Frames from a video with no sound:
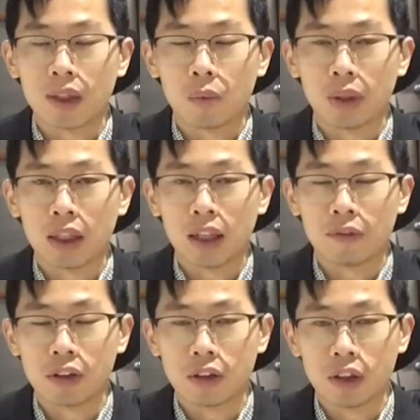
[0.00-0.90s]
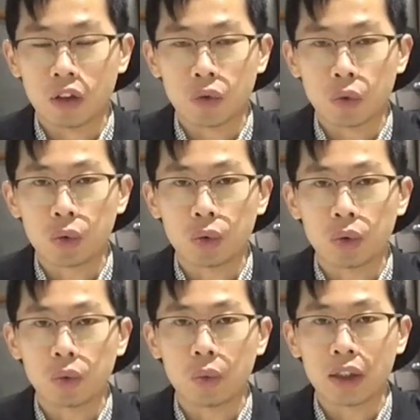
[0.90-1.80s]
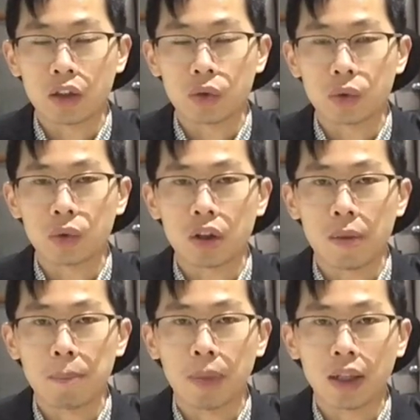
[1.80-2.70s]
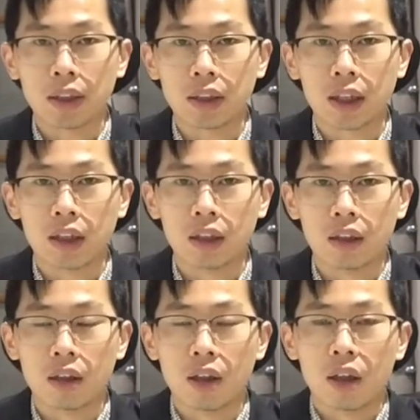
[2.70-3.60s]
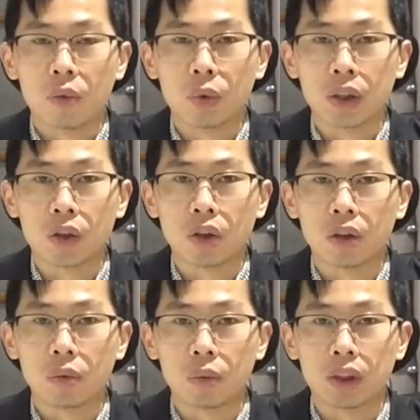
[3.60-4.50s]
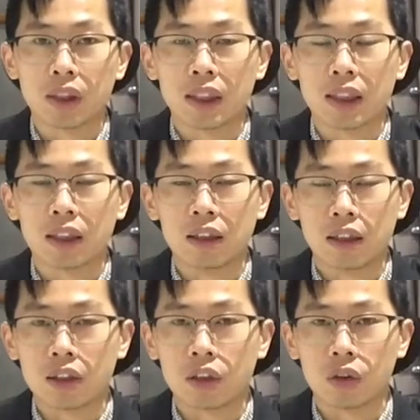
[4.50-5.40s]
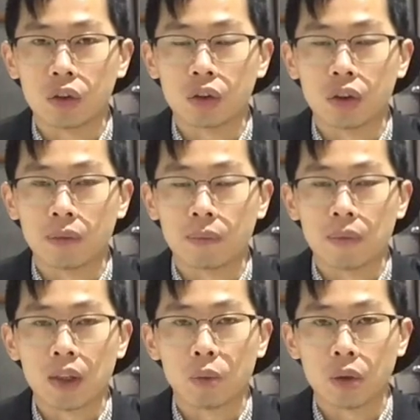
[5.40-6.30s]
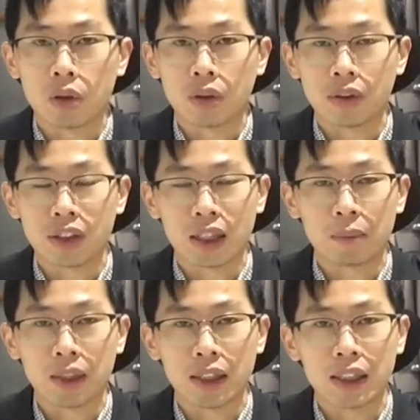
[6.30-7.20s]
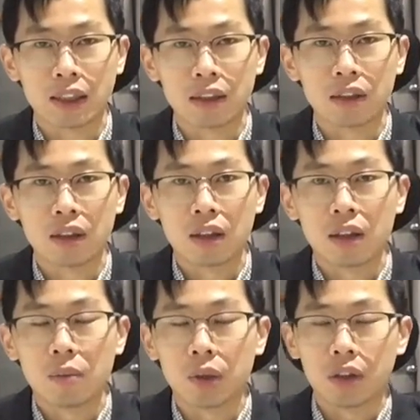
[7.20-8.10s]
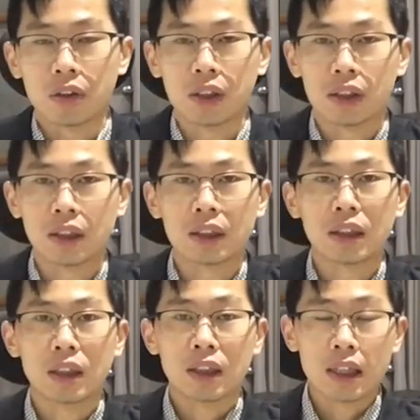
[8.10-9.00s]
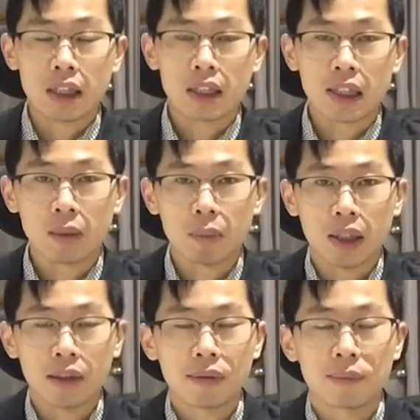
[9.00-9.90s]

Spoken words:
when they have these two combined together, we said this condition we call the summer heat, because in summer,